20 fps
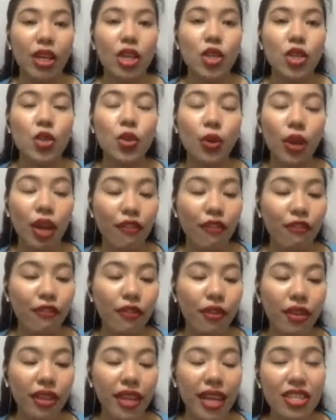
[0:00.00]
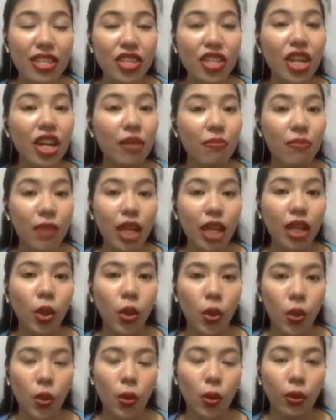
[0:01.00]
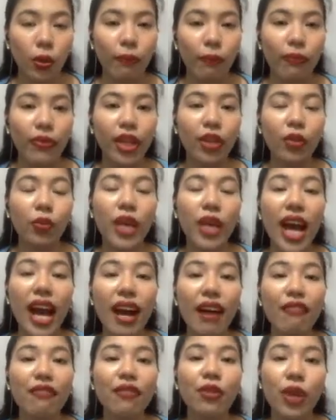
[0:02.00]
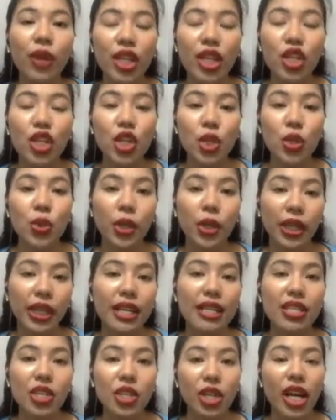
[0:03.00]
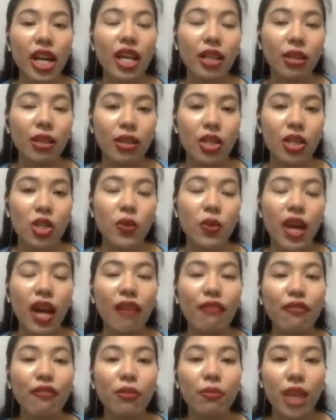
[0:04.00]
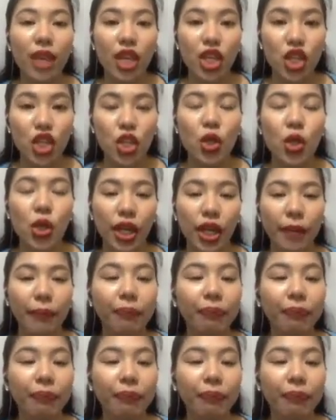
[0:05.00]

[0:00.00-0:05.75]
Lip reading: So if that's our main goal, then we have to ensure as writers, we have to make sure